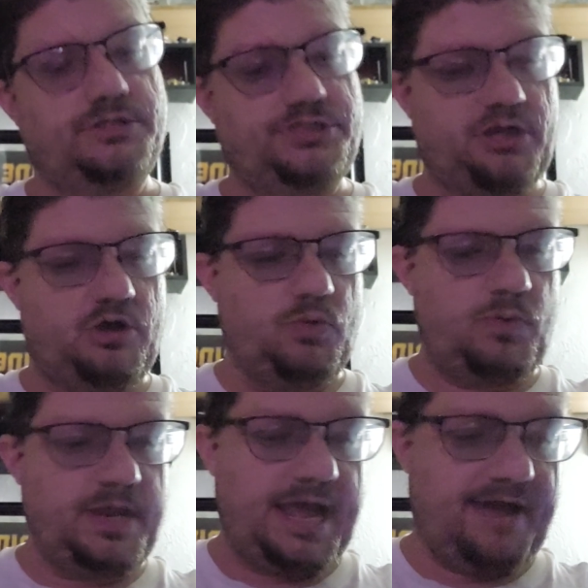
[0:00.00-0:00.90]
So
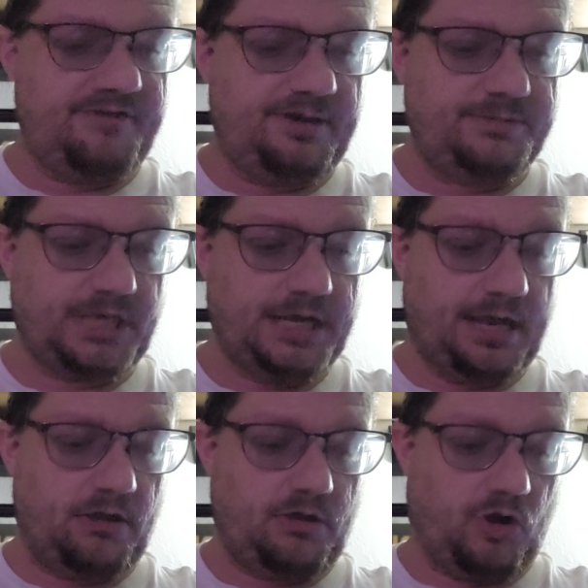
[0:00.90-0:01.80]
we have an upside
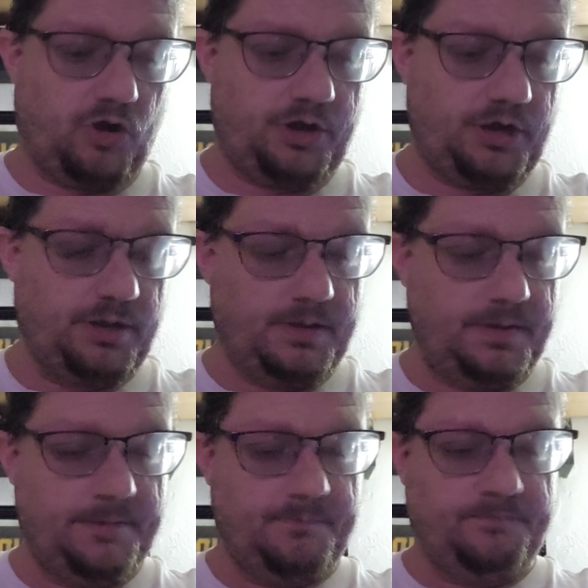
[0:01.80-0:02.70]
down card.
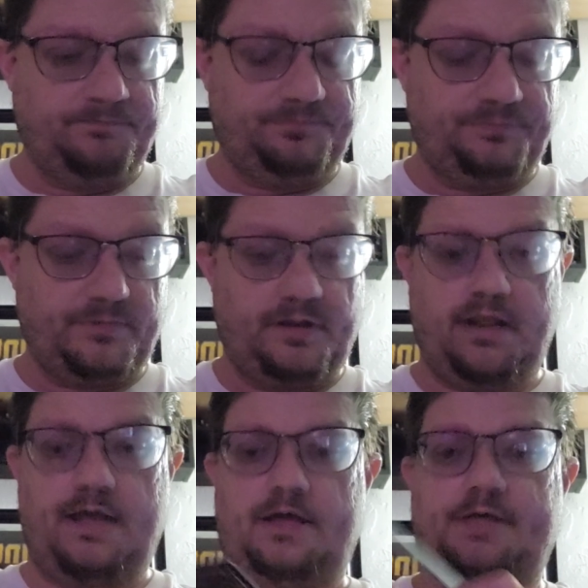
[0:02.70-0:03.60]

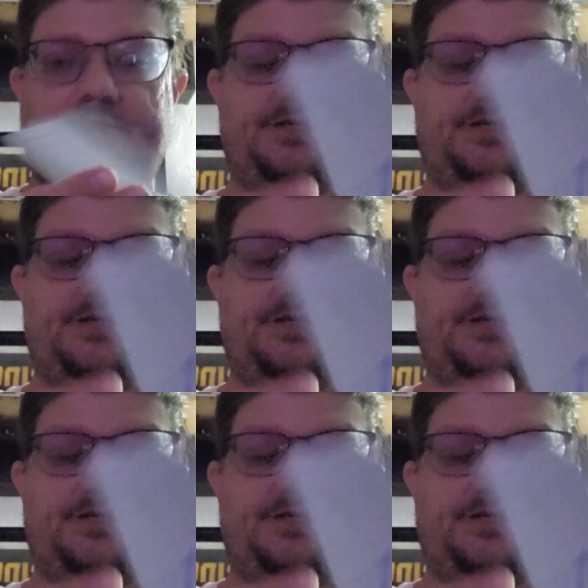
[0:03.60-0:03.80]
Uh,